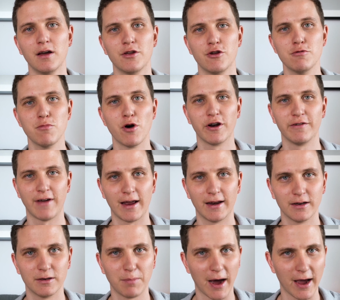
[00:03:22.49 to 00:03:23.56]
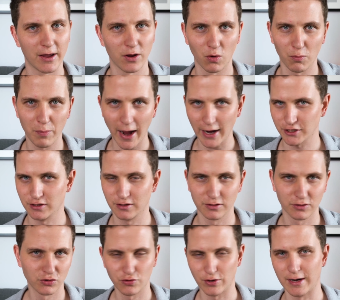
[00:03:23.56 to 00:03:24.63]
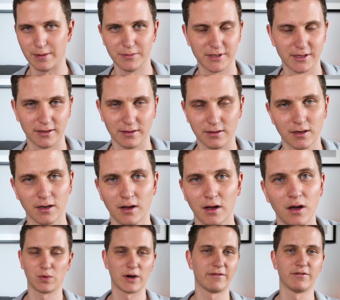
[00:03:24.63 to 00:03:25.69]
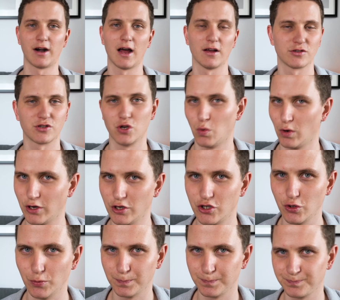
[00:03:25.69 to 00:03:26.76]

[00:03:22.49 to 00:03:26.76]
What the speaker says: You're motivated by your passion, dreams, and whatever else you want to do.